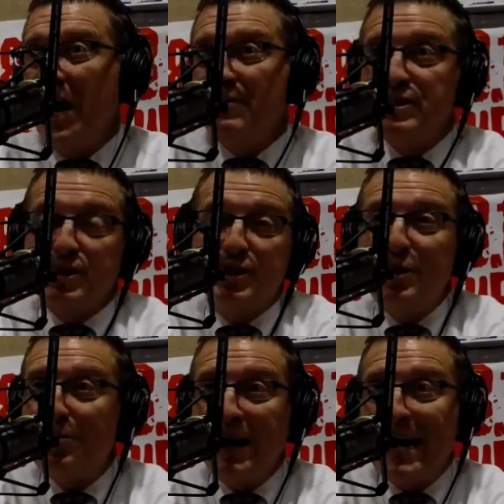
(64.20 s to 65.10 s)
you have a
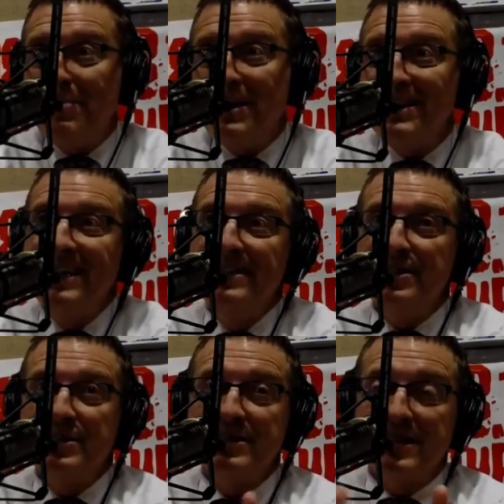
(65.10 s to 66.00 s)
secure payment
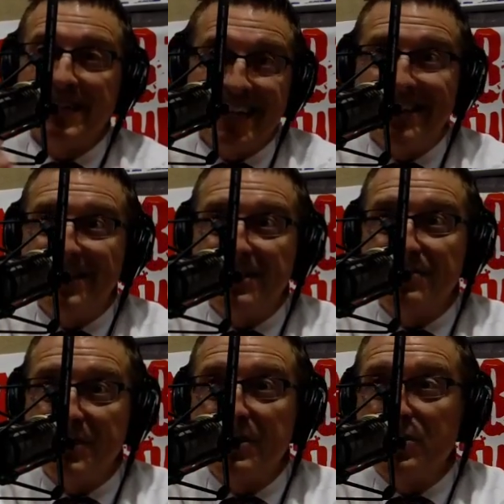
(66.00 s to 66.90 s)
to get
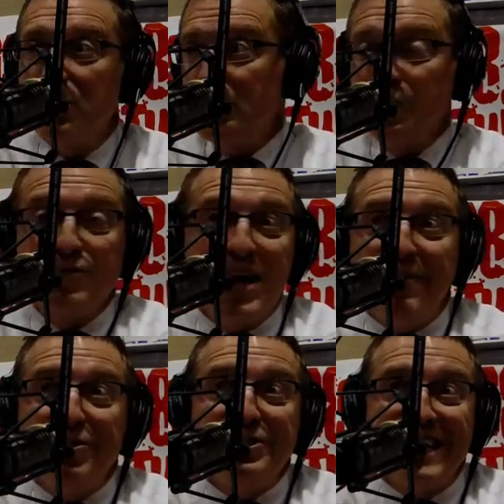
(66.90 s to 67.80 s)
this vehicle, which you've
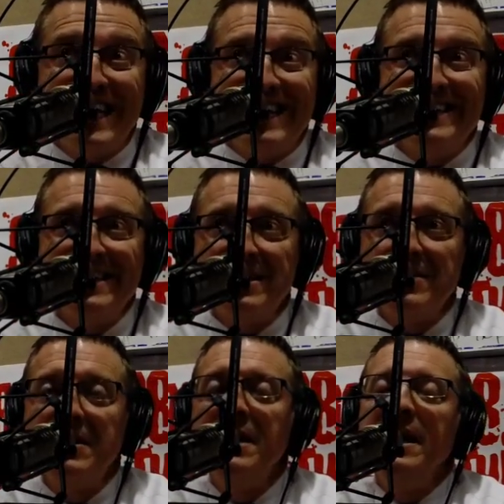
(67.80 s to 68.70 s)
never seen.
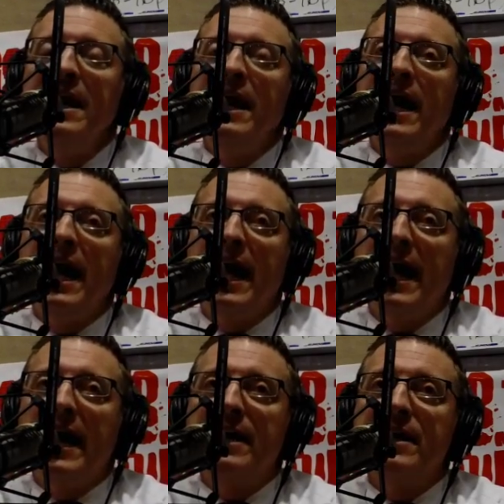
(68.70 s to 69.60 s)

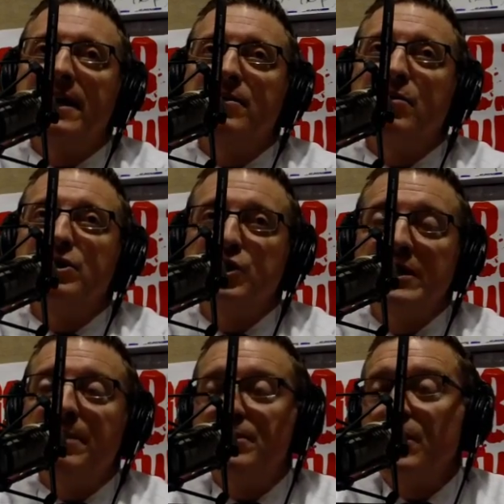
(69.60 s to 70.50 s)
And what you
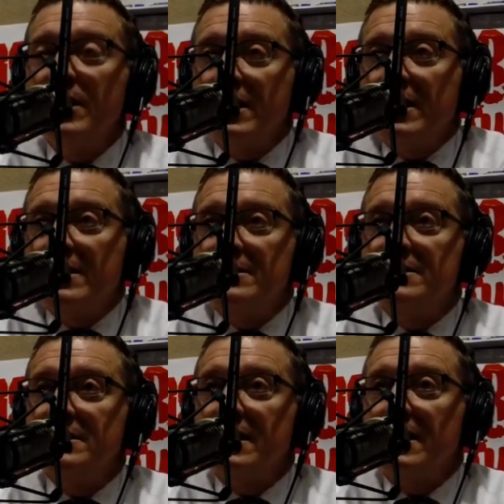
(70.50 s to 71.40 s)
end up doing
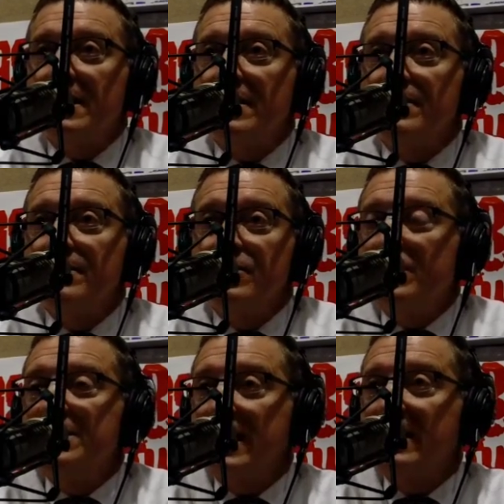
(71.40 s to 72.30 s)
is you're
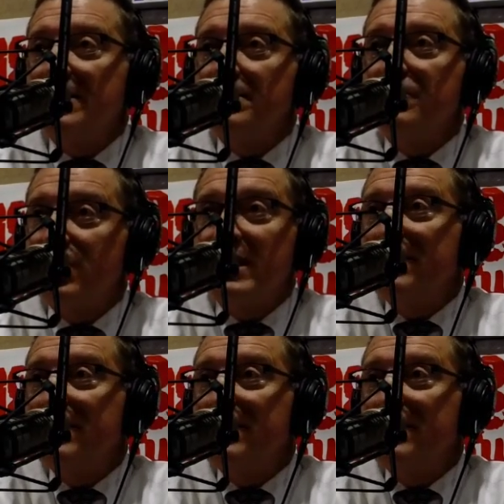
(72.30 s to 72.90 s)
just sending them free